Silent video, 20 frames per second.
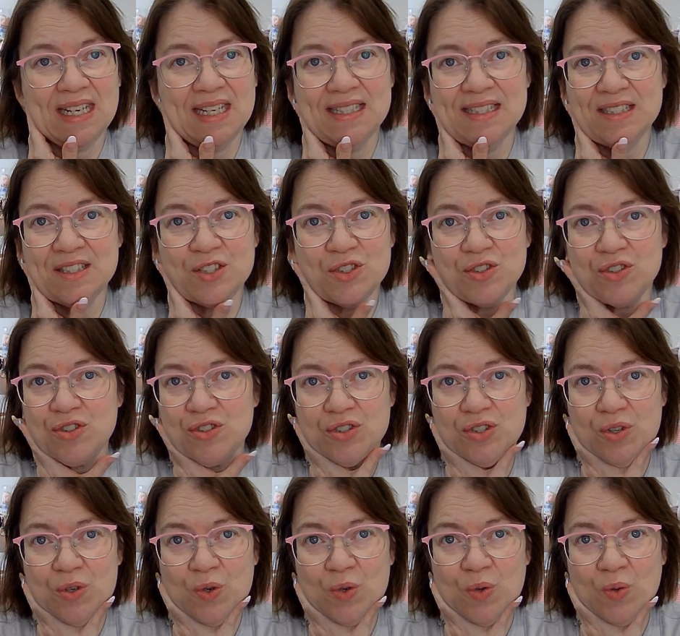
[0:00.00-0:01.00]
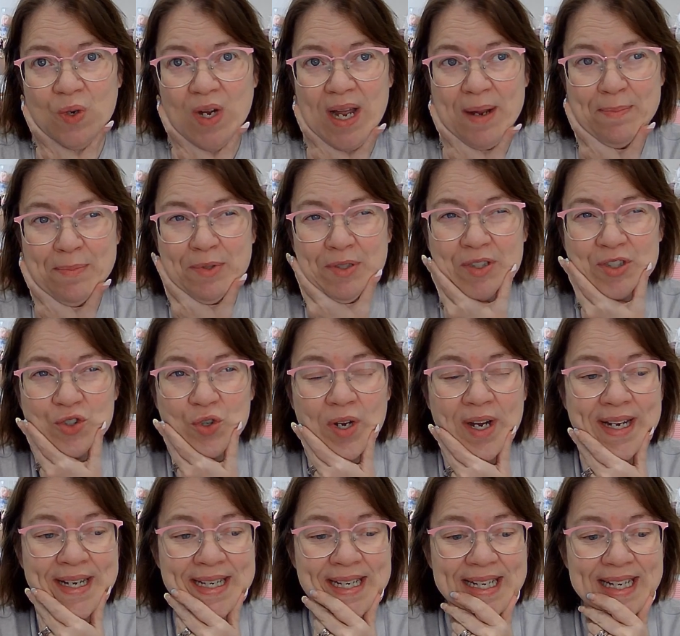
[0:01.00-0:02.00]
So I'm
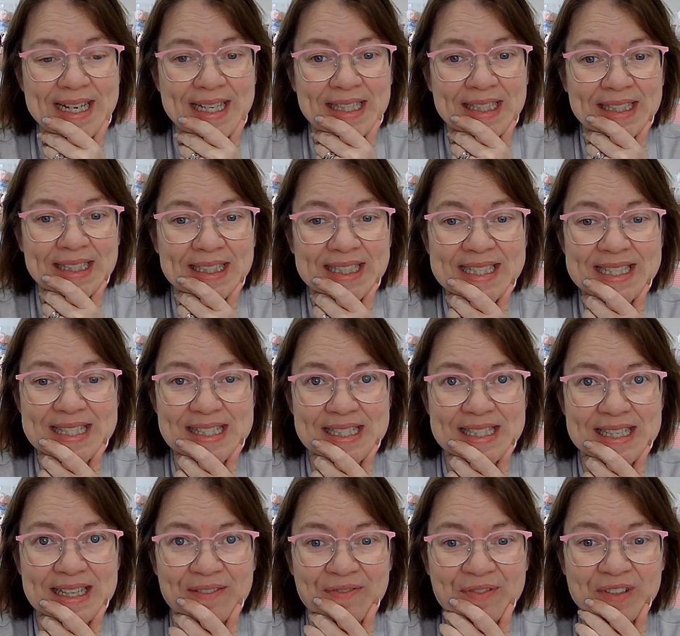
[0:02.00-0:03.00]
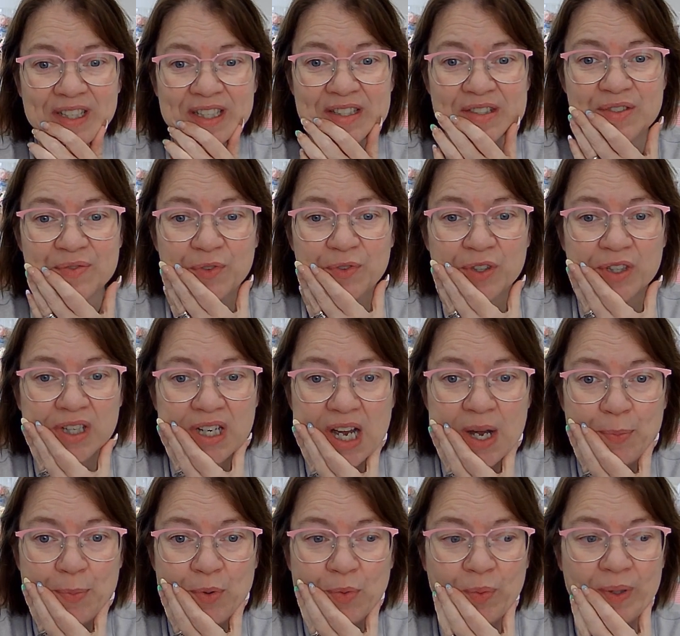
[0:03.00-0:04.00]
trying to get at least enough videos for a
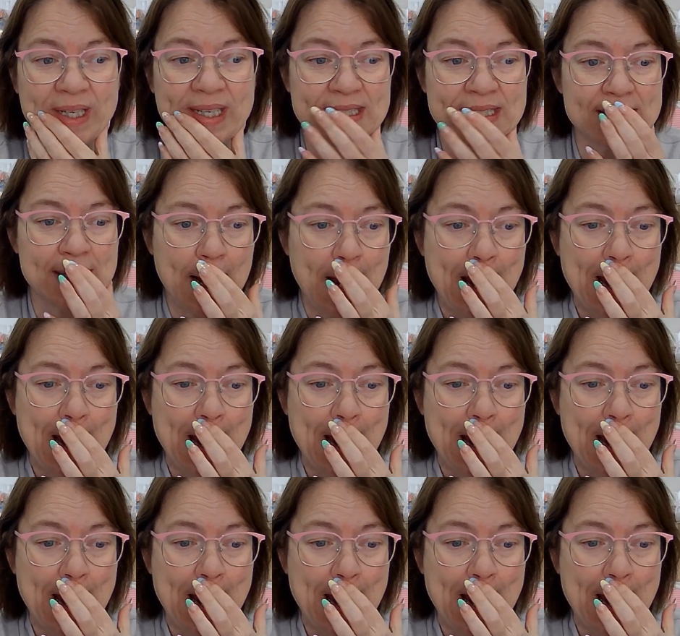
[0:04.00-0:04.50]
couple weeks.